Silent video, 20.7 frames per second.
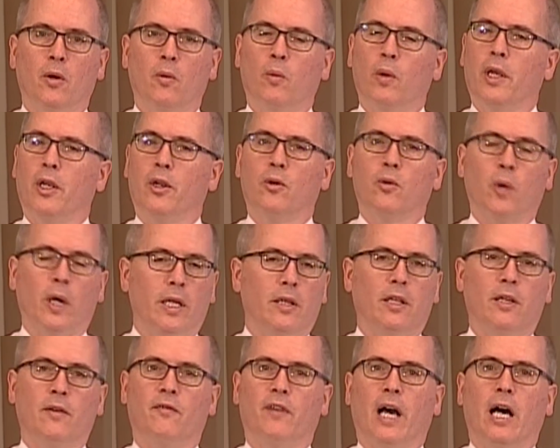we
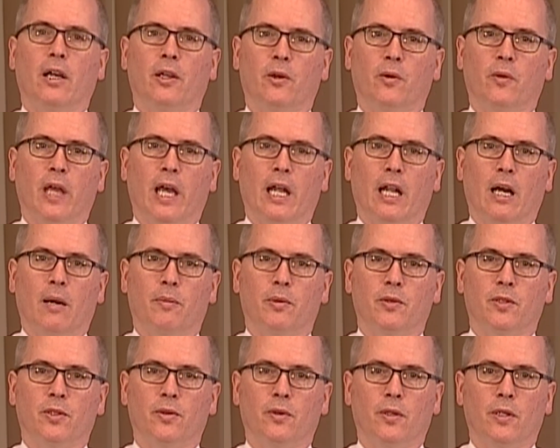greatly value that
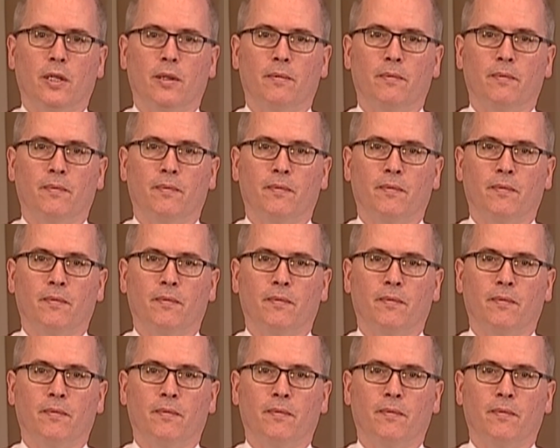opportunity.